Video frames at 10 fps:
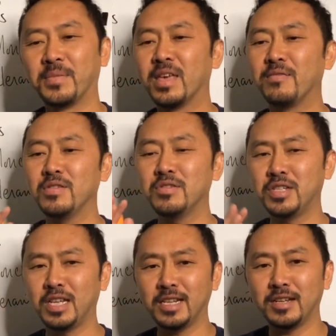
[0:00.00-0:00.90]
If you
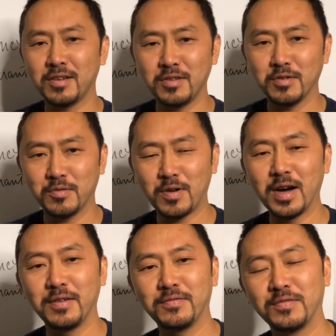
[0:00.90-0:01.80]
cheated on your
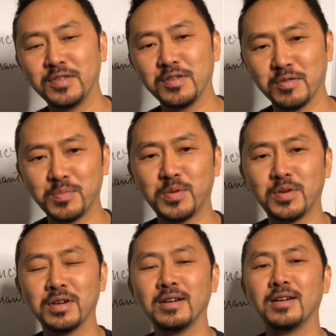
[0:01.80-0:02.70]
wife when you were
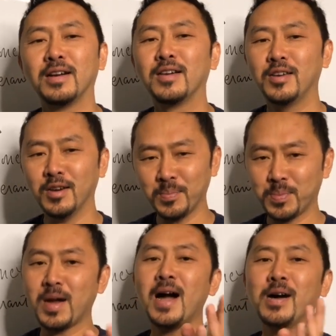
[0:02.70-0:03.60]
poor, you're
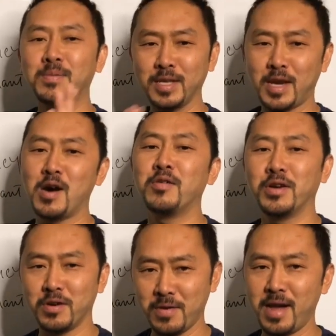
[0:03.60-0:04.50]
probably hoeing
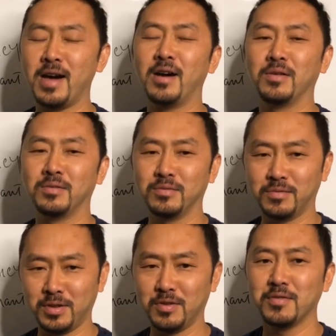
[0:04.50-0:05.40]
around
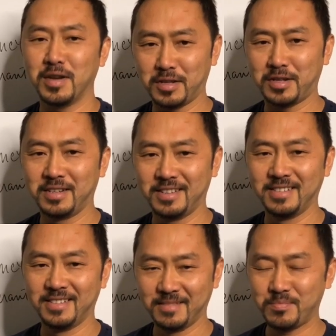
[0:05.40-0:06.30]
when you're rich.
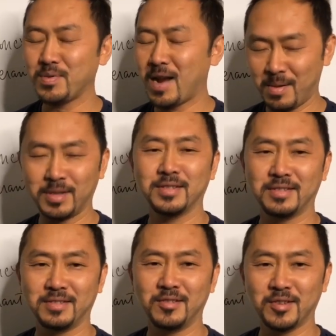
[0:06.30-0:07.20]
Promise
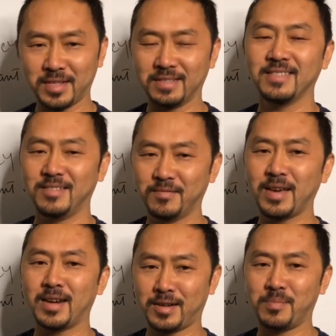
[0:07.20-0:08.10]
you. You've
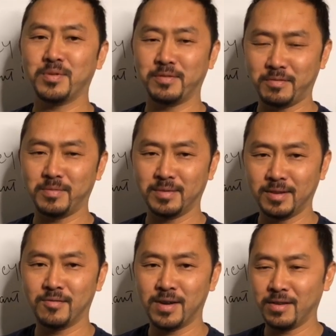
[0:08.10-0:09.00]
got a couple
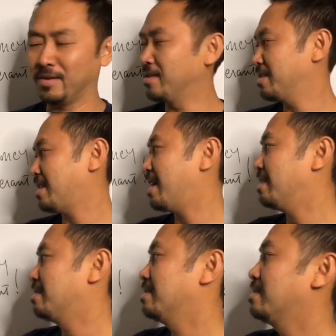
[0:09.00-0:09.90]
around on this lap.